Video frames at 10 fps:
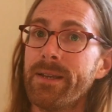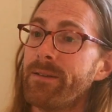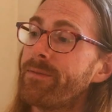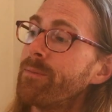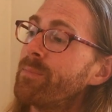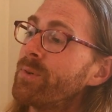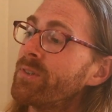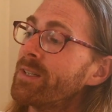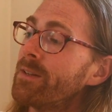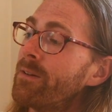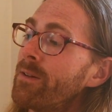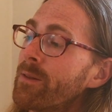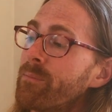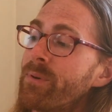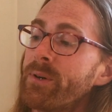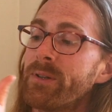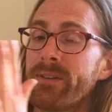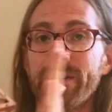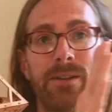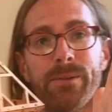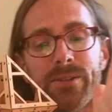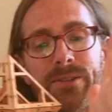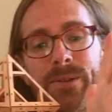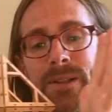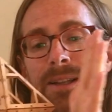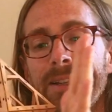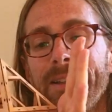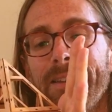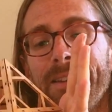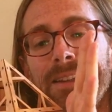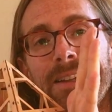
If you push in all the points, I'll show it like this,